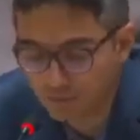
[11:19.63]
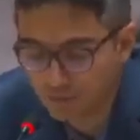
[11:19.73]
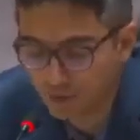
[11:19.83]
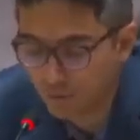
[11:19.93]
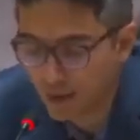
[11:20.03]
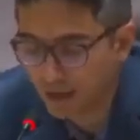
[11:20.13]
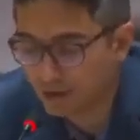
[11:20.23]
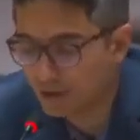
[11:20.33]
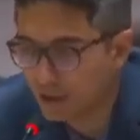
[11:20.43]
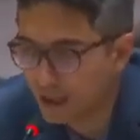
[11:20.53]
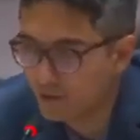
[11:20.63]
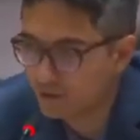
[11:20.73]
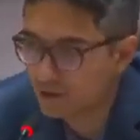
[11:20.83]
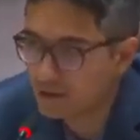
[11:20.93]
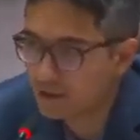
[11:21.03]
no matter the
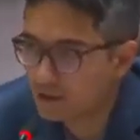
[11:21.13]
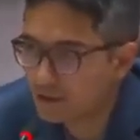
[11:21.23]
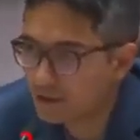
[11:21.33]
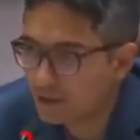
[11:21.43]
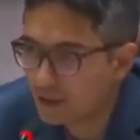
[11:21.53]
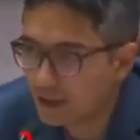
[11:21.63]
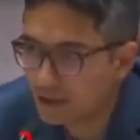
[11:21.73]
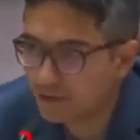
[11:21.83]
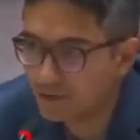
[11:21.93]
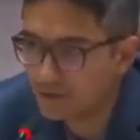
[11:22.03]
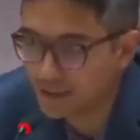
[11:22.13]
efforts of